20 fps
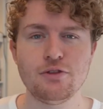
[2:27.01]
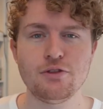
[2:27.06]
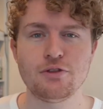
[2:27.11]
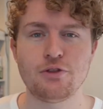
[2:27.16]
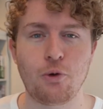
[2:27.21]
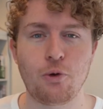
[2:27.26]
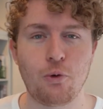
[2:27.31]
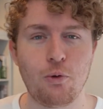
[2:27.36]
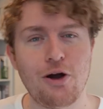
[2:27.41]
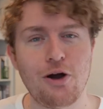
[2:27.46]

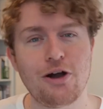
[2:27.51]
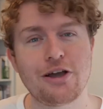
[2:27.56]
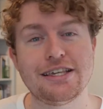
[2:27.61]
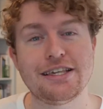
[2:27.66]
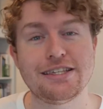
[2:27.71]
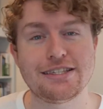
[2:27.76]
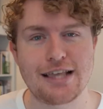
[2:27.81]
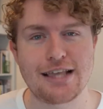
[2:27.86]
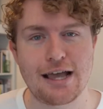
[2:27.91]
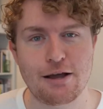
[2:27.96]
the quirky
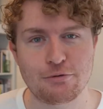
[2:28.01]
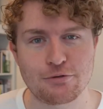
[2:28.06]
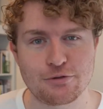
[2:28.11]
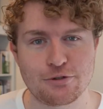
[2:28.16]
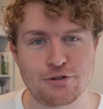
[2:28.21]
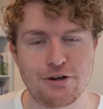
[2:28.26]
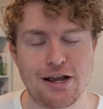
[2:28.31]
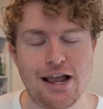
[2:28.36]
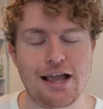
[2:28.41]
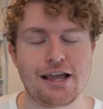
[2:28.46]

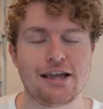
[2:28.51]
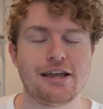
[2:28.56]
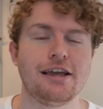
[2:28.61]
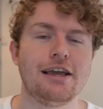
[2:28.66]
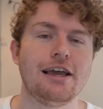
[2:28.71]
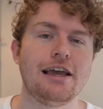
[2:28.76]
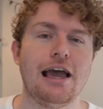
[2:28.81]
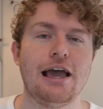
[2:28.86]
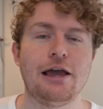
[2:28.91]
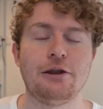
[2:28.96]
soundtrack
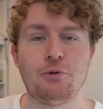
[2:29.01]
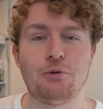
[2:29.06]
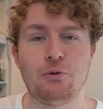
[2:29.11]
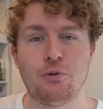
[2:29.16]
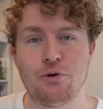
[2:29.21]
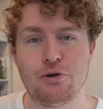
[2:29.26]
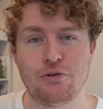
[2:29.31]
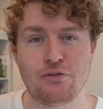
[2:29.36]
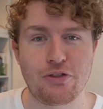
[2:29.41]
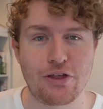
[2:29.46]
and
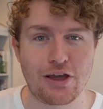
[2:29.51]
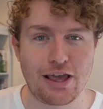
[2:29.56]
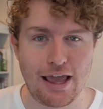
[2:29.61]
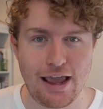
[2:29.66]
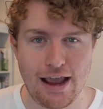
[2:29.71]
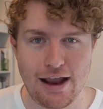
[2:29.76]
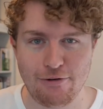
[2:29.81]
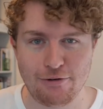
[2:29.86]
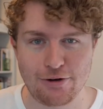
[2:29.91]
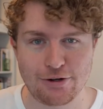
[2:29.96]
all of the
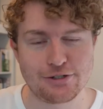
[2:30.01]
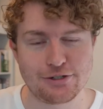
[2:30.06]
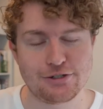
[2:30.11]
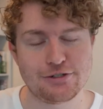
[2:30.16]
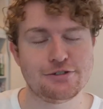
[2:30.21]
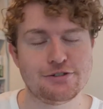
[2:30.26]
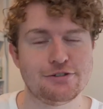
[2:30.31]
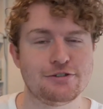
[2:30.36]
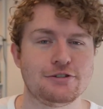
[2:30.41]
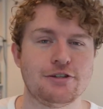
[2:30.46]

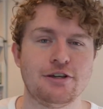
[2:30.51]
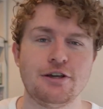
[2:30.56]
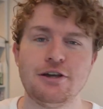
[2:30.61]
characters